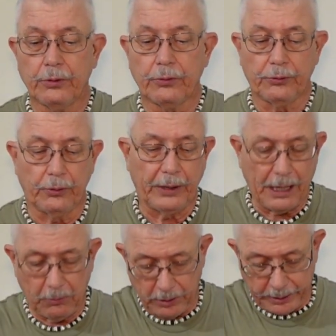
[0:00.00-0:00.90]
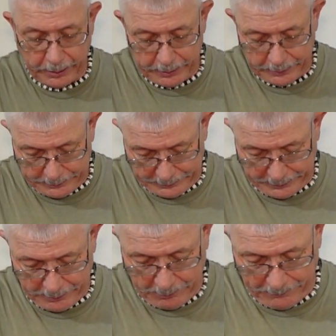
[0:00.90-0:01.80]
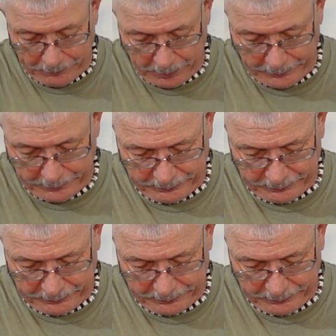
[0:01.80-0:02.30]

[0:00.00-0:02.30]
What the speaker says: So that way I come up onto the